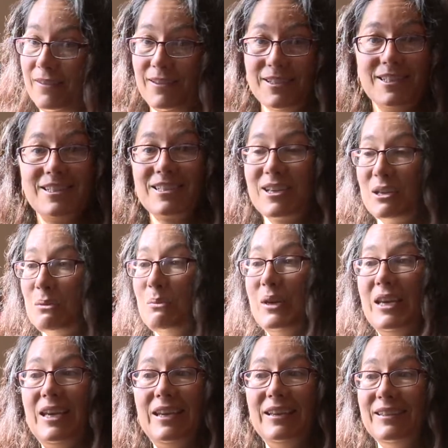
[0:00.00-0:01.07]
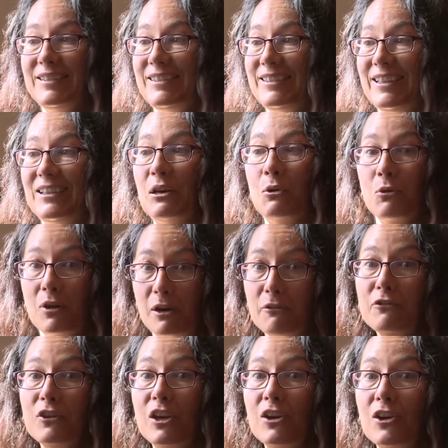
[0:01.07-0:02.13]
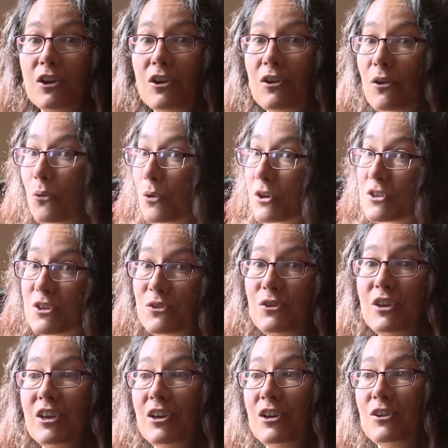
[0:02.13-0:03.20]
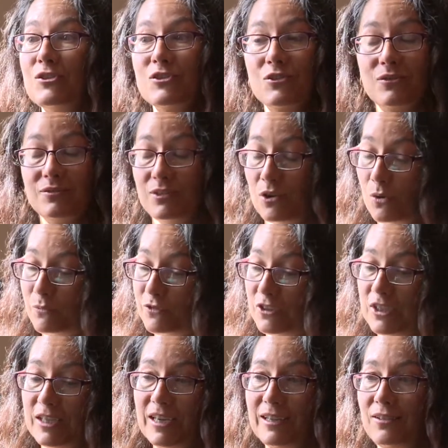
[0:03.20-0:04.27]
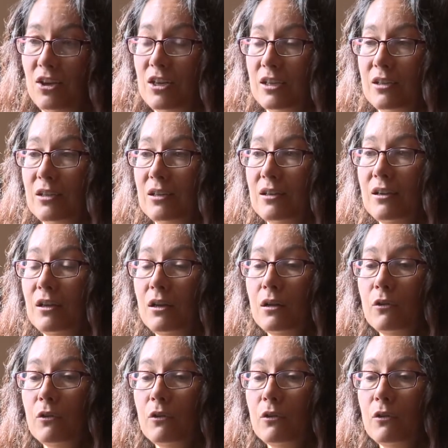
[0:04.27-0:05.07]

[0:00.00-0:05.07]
this is going to be a rough year or 2 years, hopefully not longer,